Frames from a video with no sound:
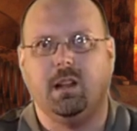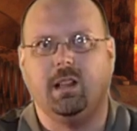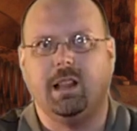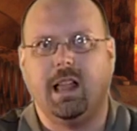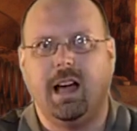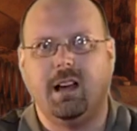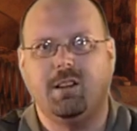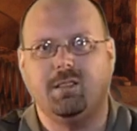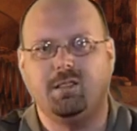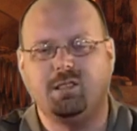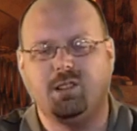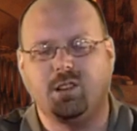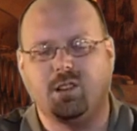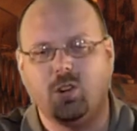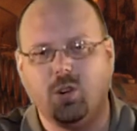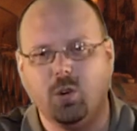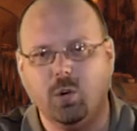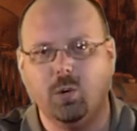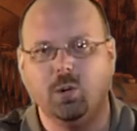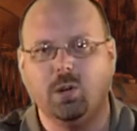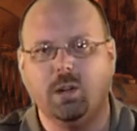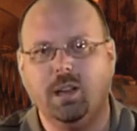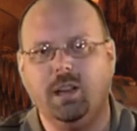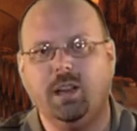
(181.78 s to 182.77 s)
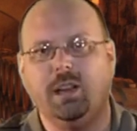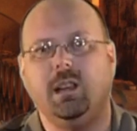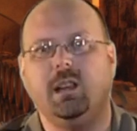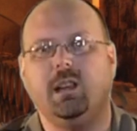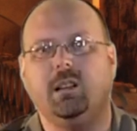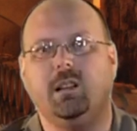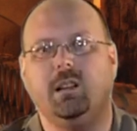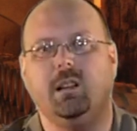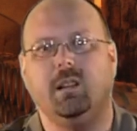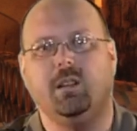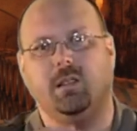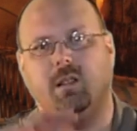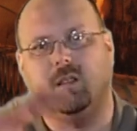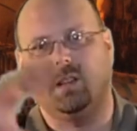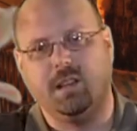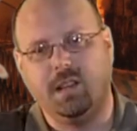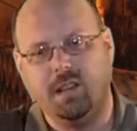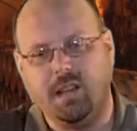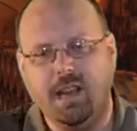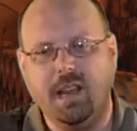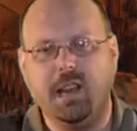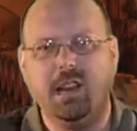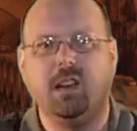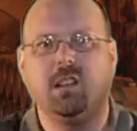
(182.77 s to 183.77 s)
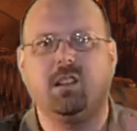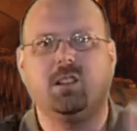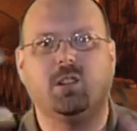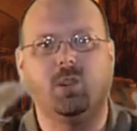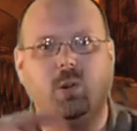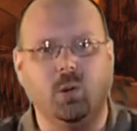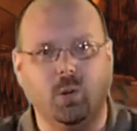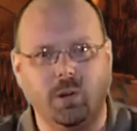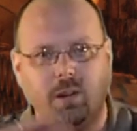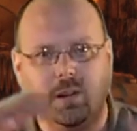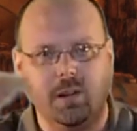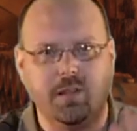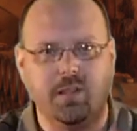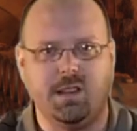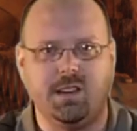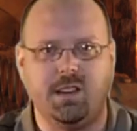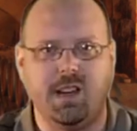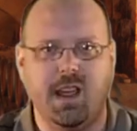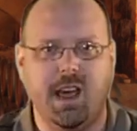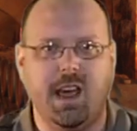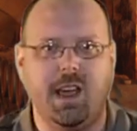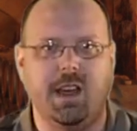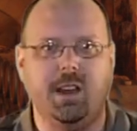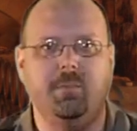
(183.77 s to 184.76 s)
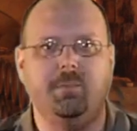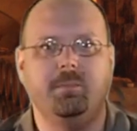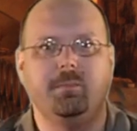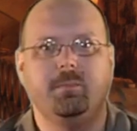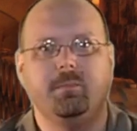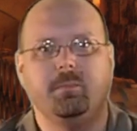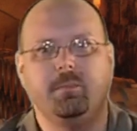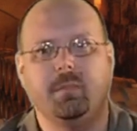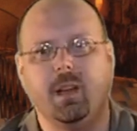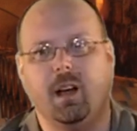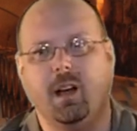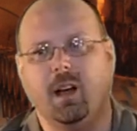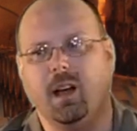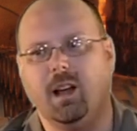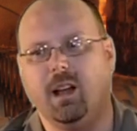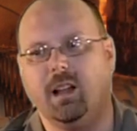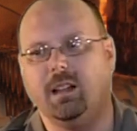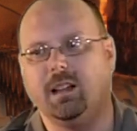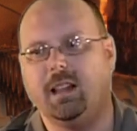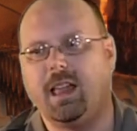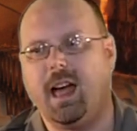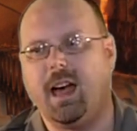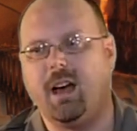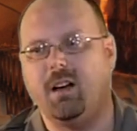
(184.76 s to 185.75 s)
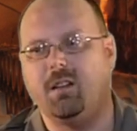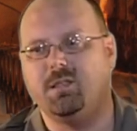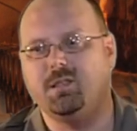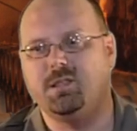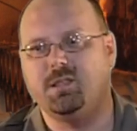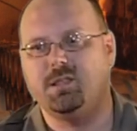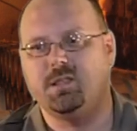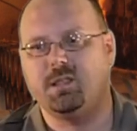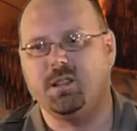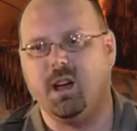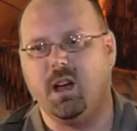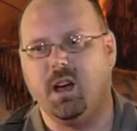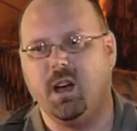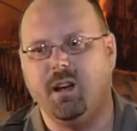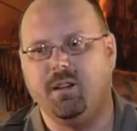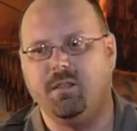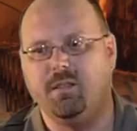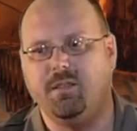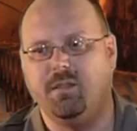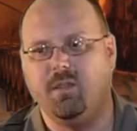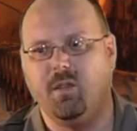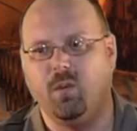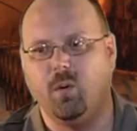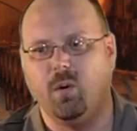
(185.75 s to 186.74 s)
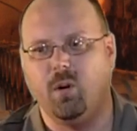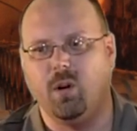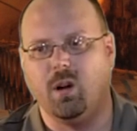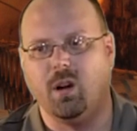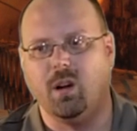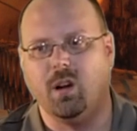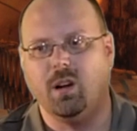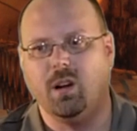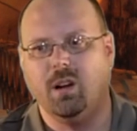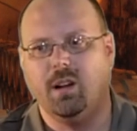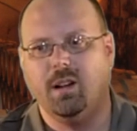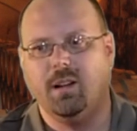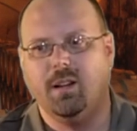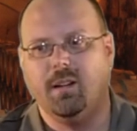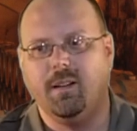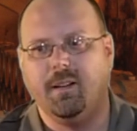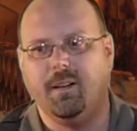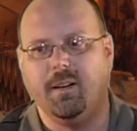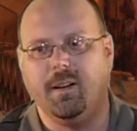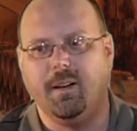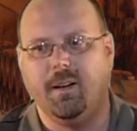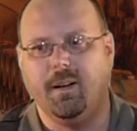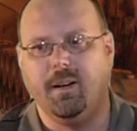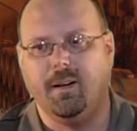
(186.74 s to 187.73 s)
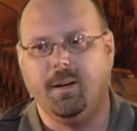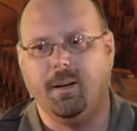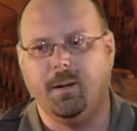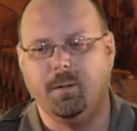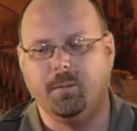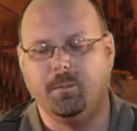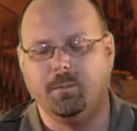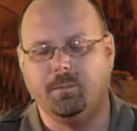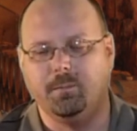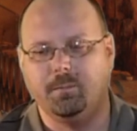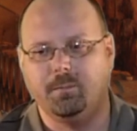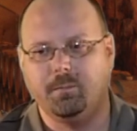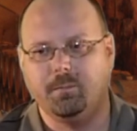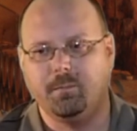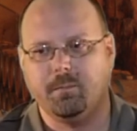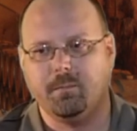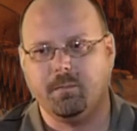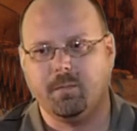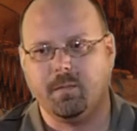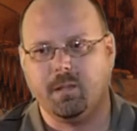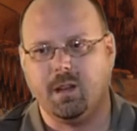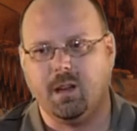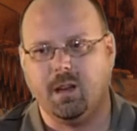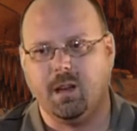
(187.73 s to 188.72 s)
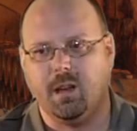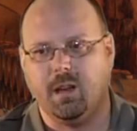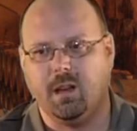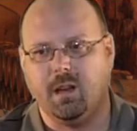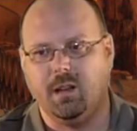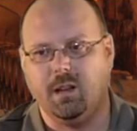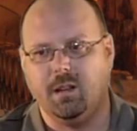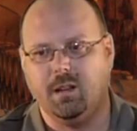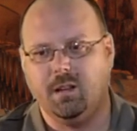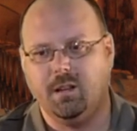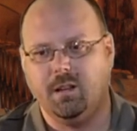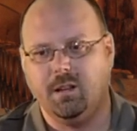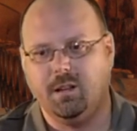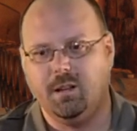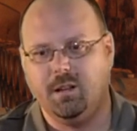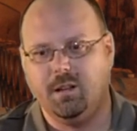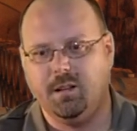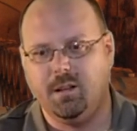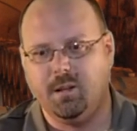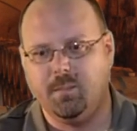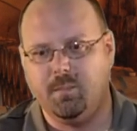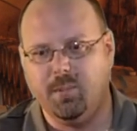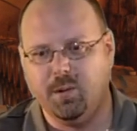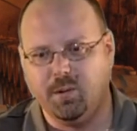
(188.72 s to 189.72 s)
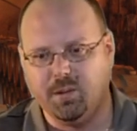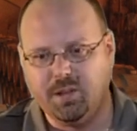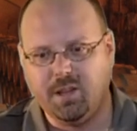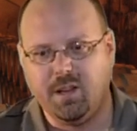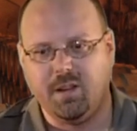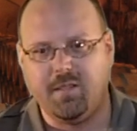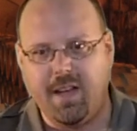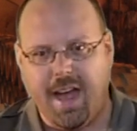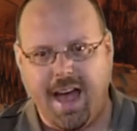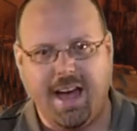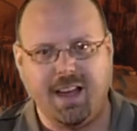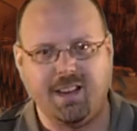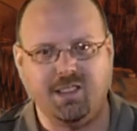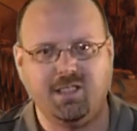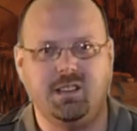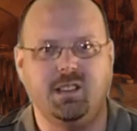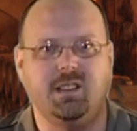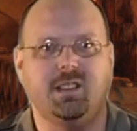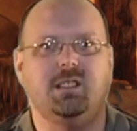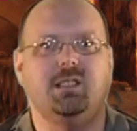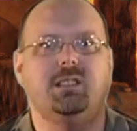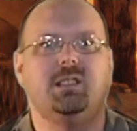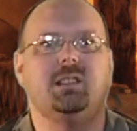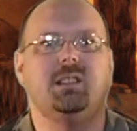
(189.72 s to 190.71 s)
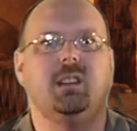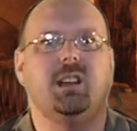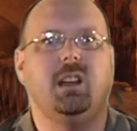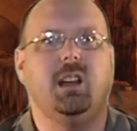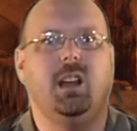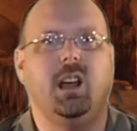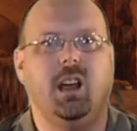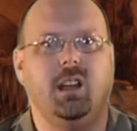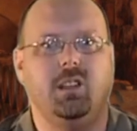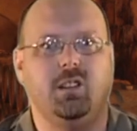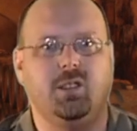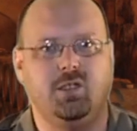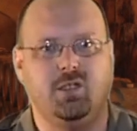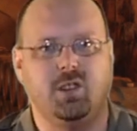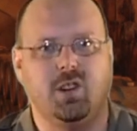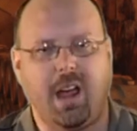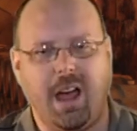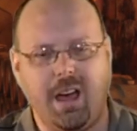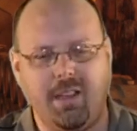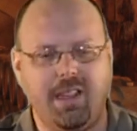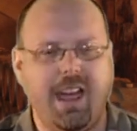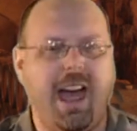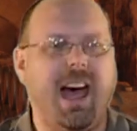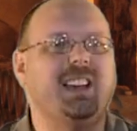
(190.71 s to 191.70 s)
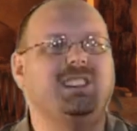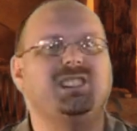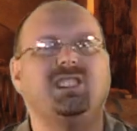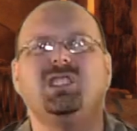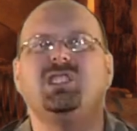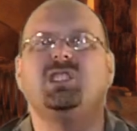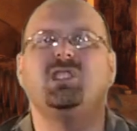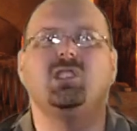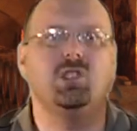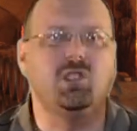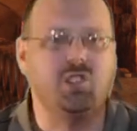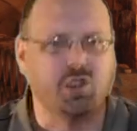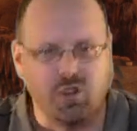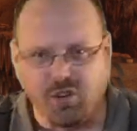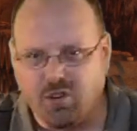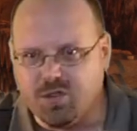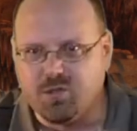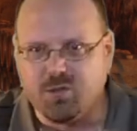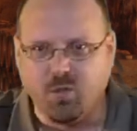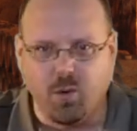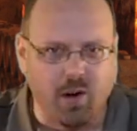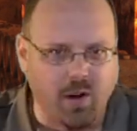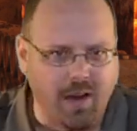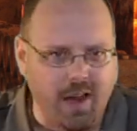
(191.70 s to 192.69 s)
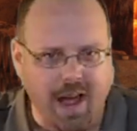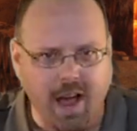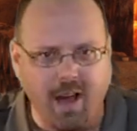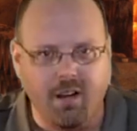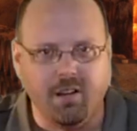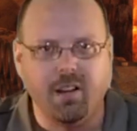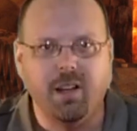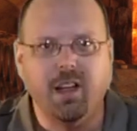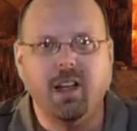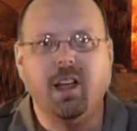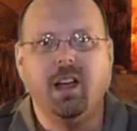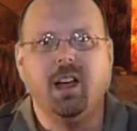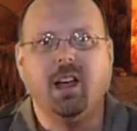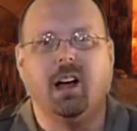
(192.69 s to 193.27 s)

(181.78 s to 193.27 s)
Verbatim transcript: allows the cooling, you know, the, the heating, the cooling of the day uh, allows uh, for um, uh, the building of acids and the su- how the acids and the sugars work out.